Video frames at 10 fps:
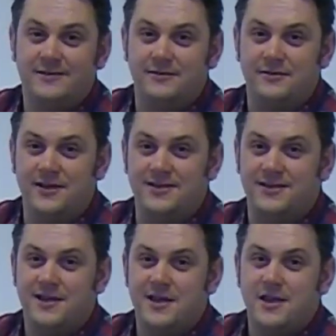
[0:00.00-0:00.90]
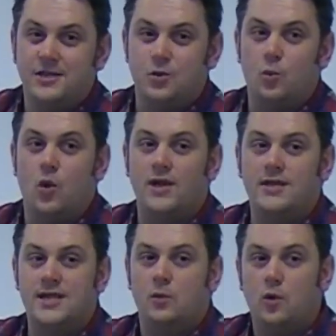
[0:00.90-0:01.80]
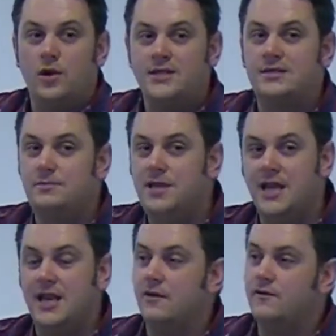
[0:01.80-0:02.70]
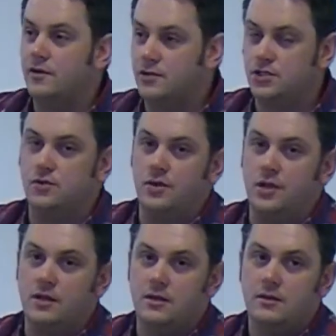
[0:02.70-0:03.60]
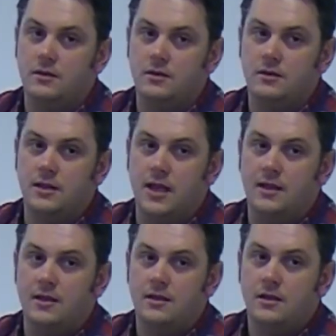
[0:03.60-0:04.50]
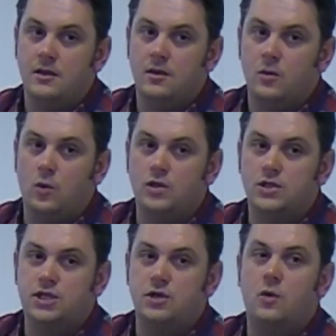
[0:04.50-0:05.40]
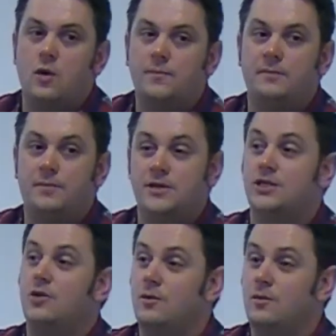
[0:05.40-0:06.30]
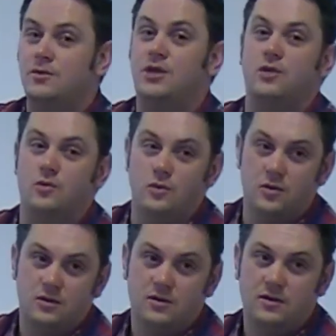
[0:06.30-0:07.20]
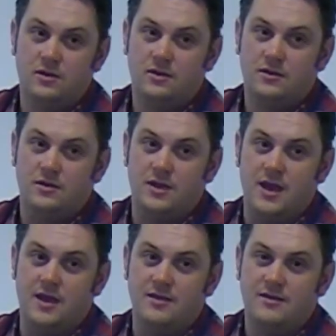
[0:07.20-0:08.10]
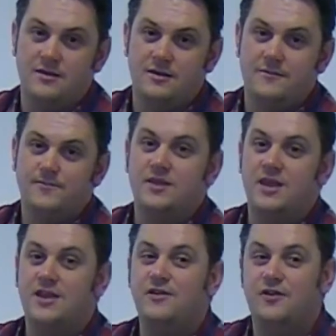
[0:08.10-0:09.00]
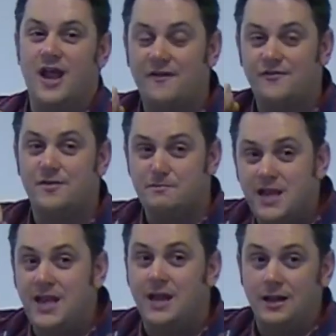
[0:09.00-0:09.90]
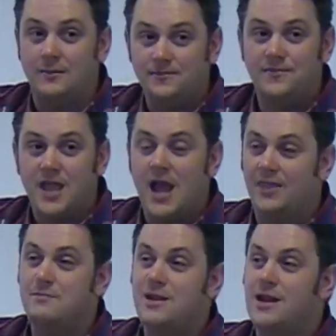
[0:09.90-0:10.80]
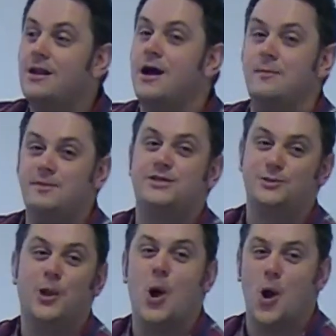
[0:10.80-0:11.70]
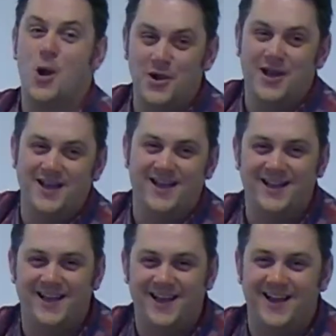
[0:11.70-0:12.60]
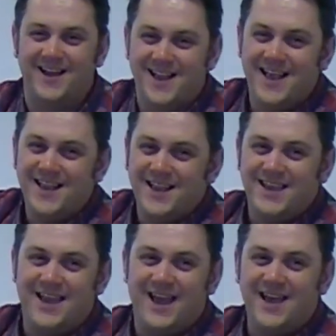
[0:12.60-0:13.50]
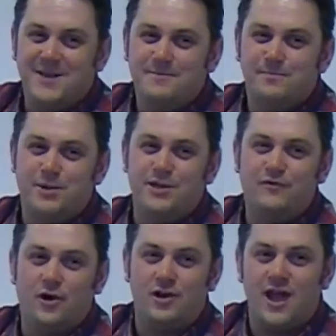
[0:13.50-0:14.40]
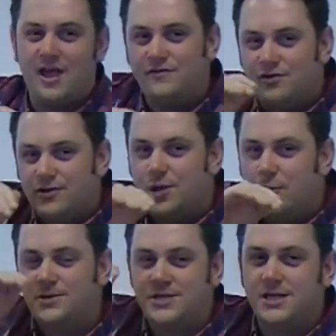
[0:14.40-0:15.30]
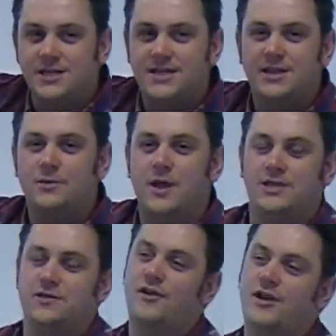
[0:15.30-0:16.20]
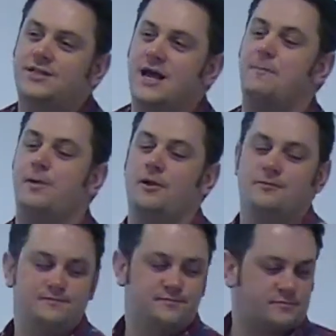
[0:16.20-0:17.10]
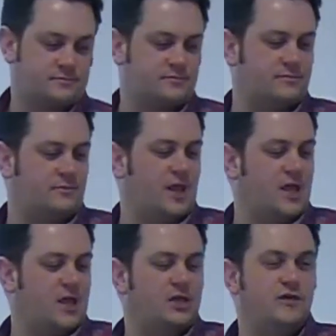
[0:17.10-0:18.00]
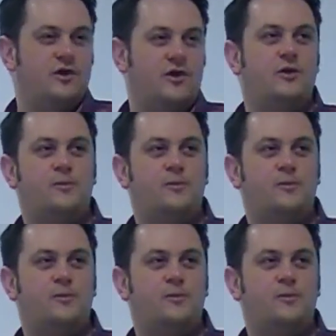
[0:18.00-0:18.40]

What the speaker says: Right? So what is it? What is the beginning of your story? Yeah? What do you want people to know about you? Yeah? Then you've got to have the middle. And the middle can't be too long. Yeah? But you've got to have those obstacles in the way. So for example, you've got your